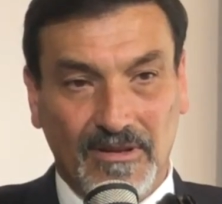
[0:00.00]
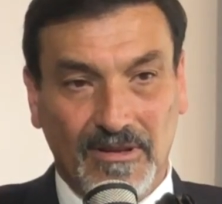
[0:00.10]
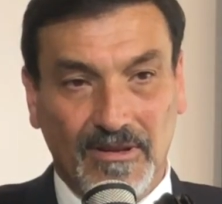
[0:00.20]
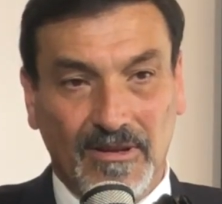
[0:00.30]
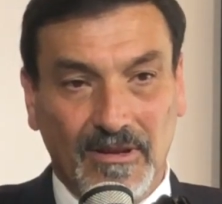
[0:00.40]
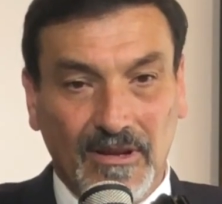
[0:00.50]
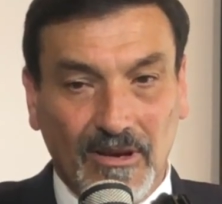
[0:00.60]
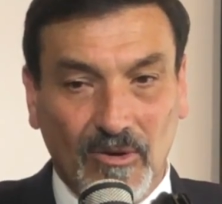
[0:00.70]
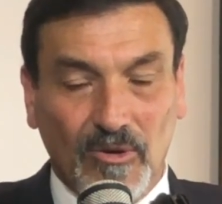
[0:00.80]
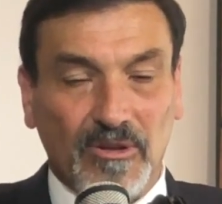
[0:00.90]
Mm.
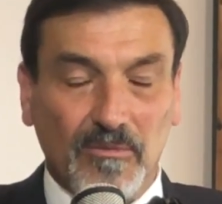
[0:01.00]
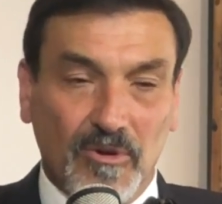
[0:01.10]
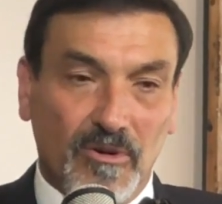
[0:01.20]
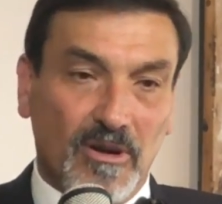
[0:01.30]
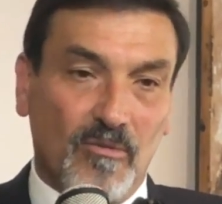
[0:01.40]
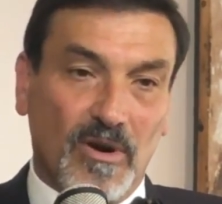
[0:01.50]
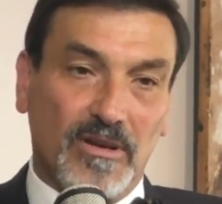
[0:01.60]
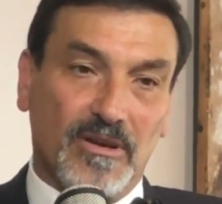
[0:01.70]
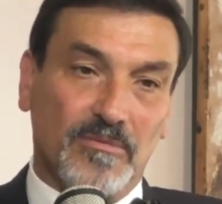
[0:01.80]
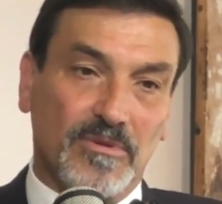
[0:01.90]
Look in the mirror and
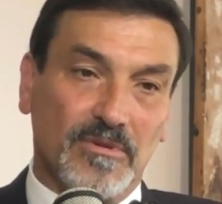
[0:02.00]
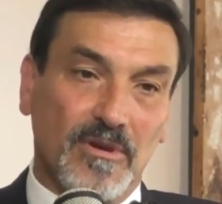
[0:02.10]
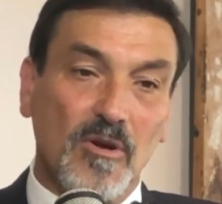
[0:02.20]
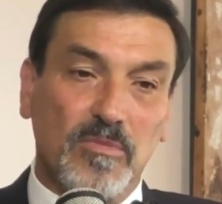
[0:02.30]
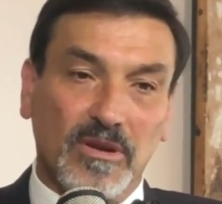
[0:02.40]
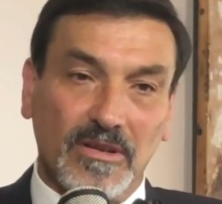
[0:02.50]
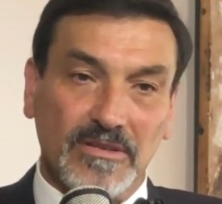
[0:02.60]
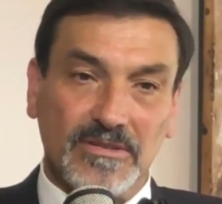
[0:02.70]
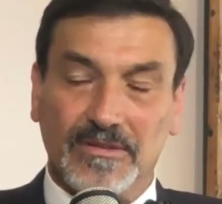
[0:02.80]
wake up, please.